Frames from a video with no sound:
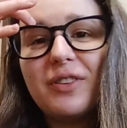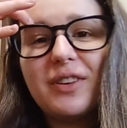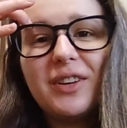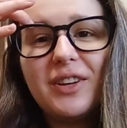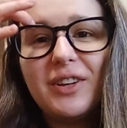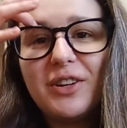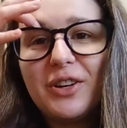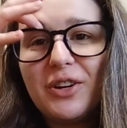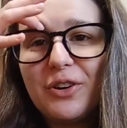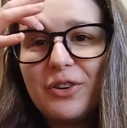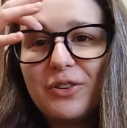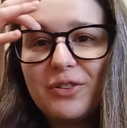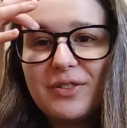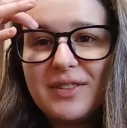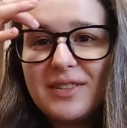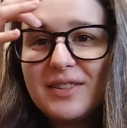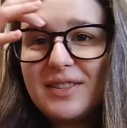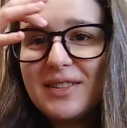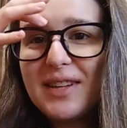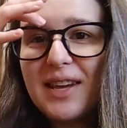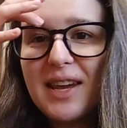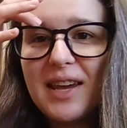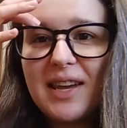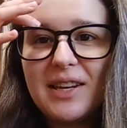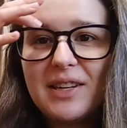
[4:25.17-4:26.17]
you know,
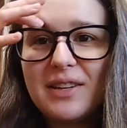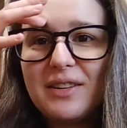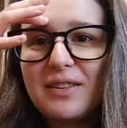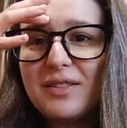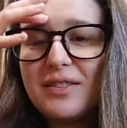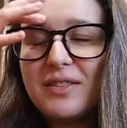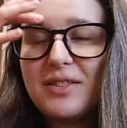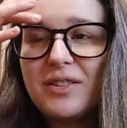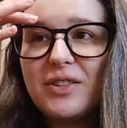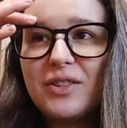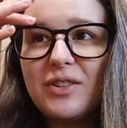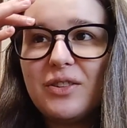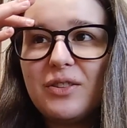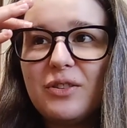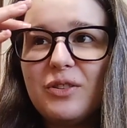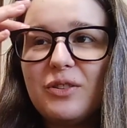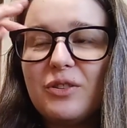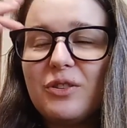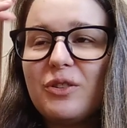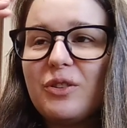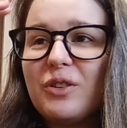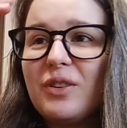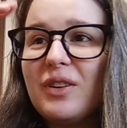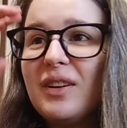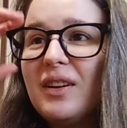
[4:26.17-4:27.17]
tend
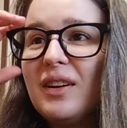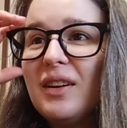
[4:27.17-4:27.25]
to,